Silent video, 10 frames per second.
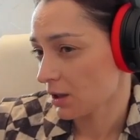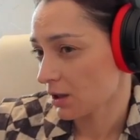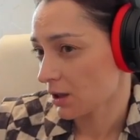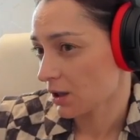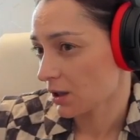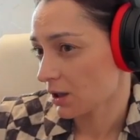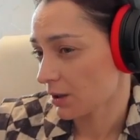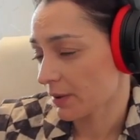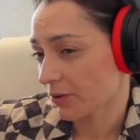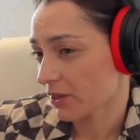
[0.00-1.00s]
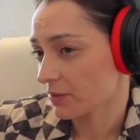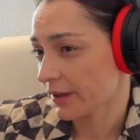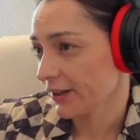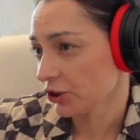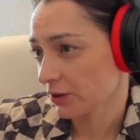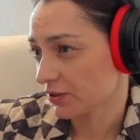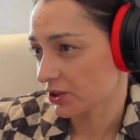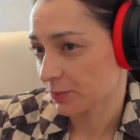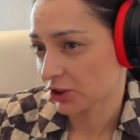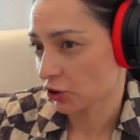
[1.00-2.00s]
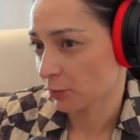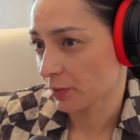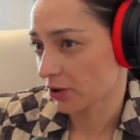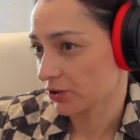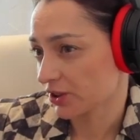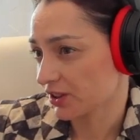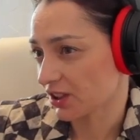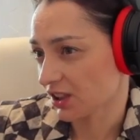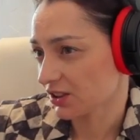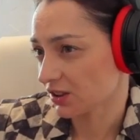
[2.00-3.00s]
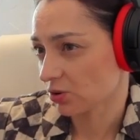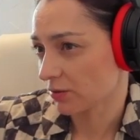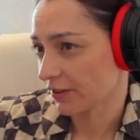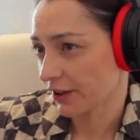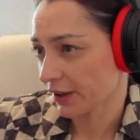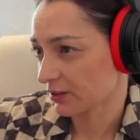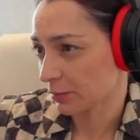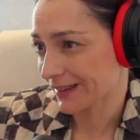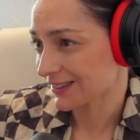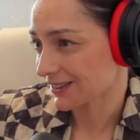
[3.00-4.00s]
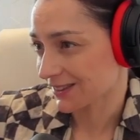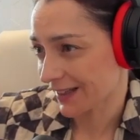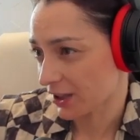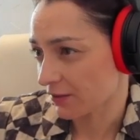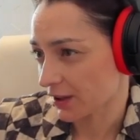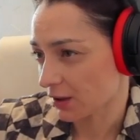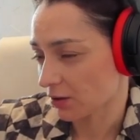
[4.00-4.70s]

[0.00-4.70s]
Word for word: uh, about the evaluation of this position because it does look very unpleasant anyway.